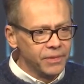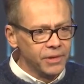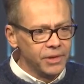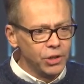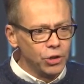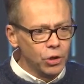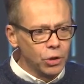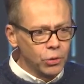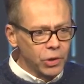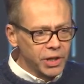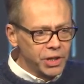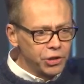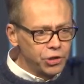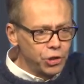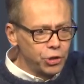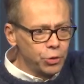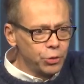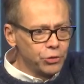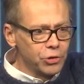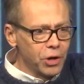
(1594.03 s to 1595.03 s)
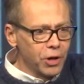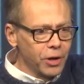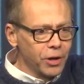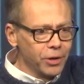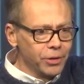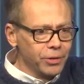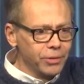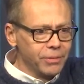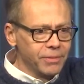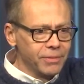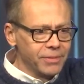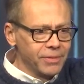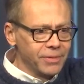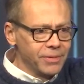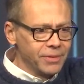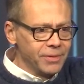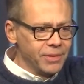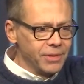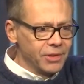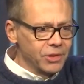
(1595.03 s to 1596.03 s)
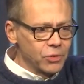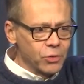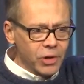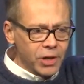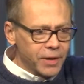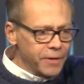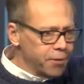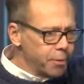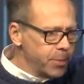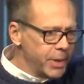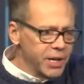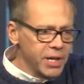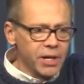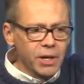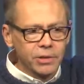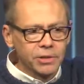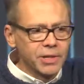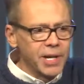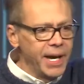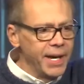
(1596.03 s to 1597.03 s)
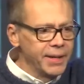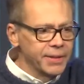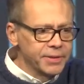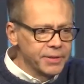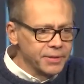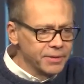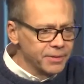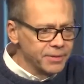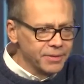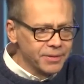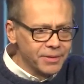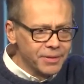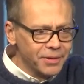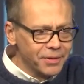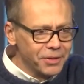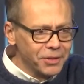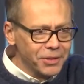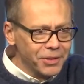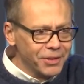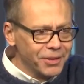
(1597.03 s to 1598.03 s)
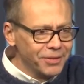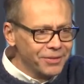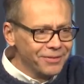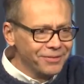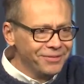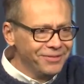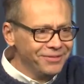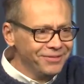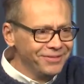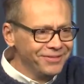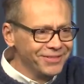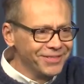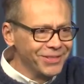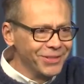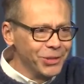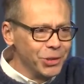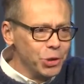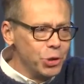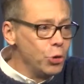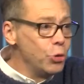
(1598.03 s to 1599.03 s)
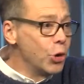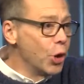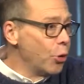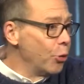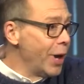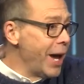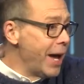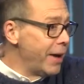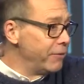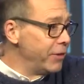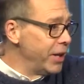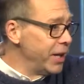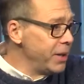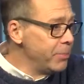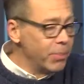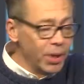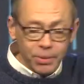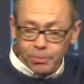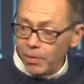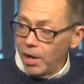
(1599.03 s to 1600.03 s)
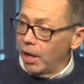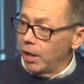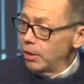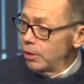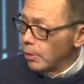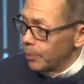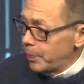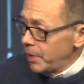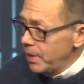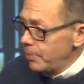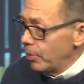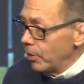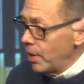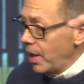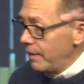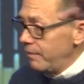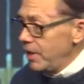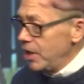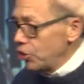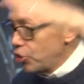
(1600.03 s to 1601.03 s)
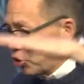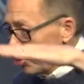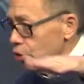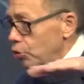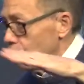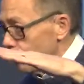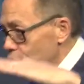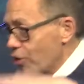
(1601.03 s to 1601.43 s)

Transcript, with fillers: You know what issues are? It's what everybody else has. You don't have any, but other people have issues,